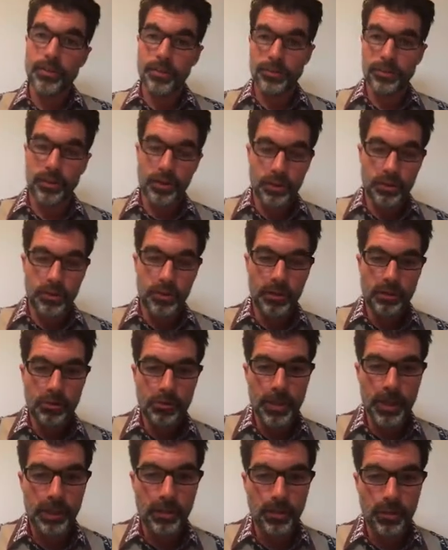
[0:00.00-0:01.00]
securely through
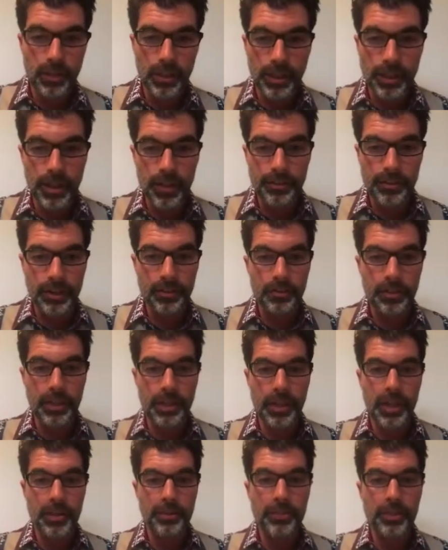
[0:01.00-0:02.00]
my Google account. That's really
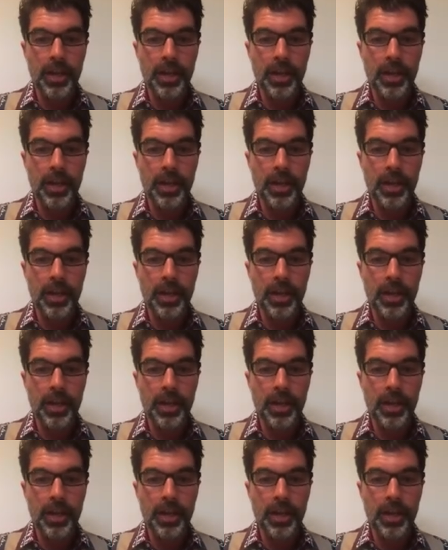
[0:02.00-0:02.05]
nice.